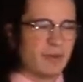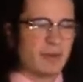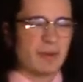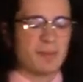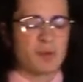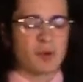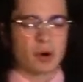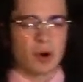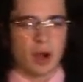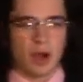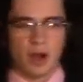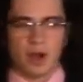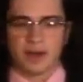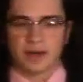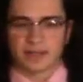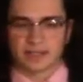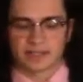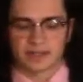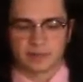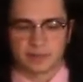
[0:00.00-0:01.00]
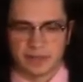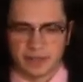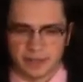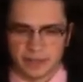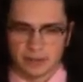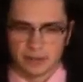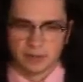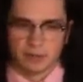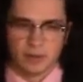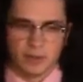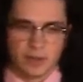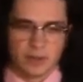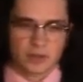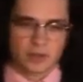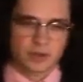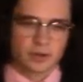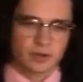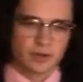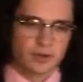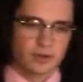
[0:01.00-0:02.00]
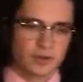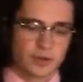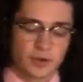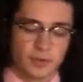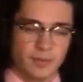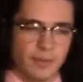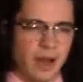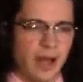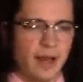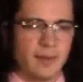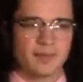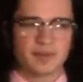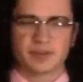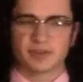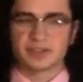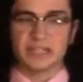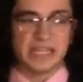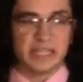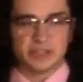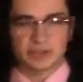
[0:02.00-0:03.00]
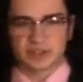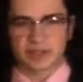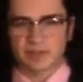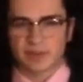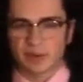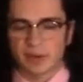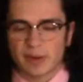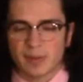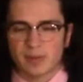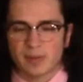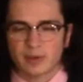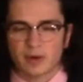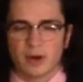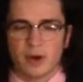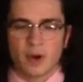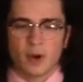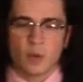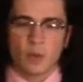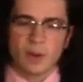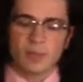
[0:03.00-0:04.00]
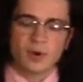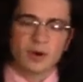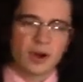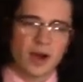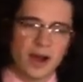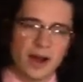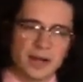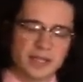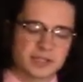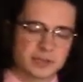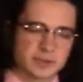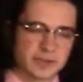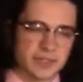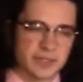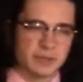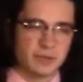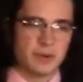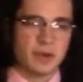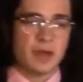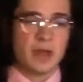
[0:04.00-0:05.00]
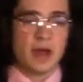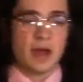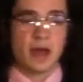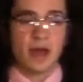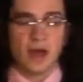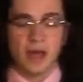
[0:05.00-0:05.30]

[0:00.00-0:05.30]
way more honest with you. Your mom and your teachers can be way more honest with you. You're